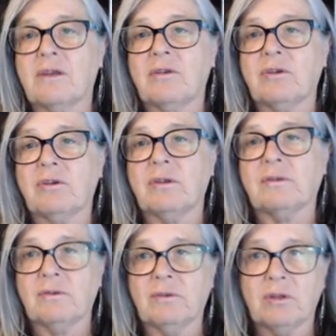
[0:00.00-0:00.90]
there's a
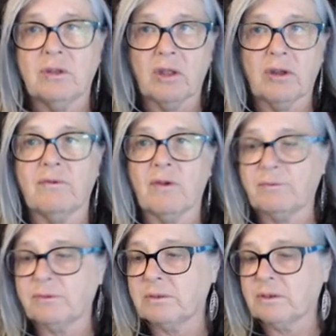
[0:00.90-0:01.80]
lot of
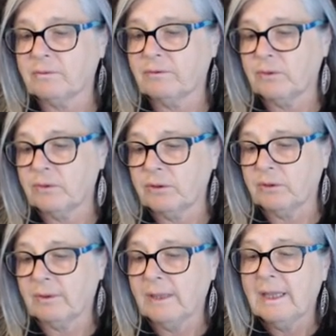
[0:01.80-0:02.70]
optimism for you.
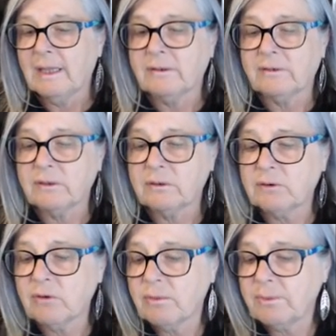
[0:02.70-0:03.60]
So
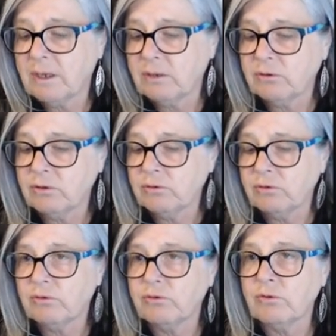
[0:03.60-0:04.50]
Scorpio, to
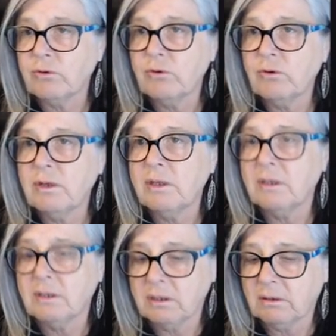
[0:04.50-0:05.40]
draw
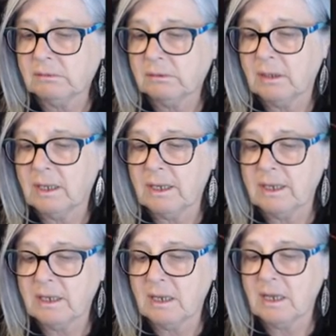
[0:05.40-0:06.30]
a
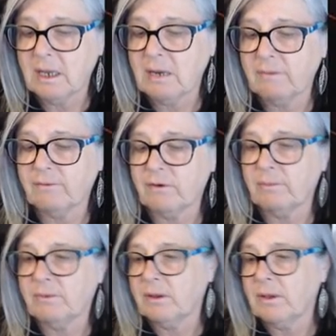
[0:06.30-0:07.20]
card from
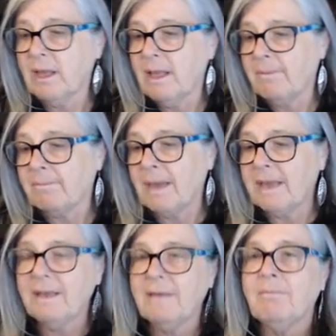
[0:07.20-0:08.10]
the
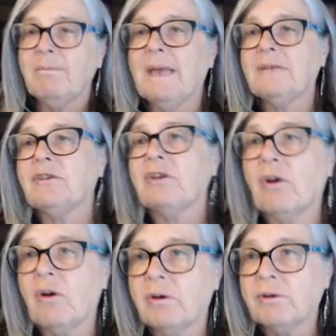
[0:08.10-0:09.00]
Making Magic
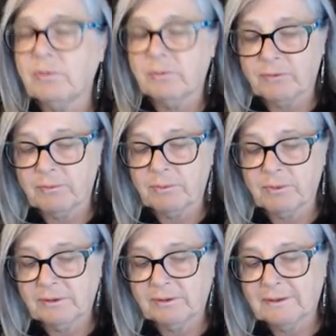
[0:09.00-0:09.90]
Oracle from
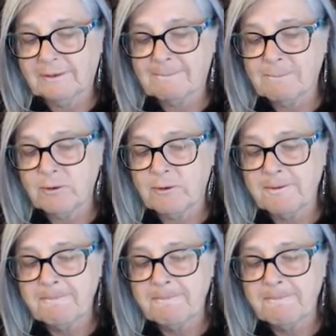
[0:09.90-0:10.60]
Priestess Moon,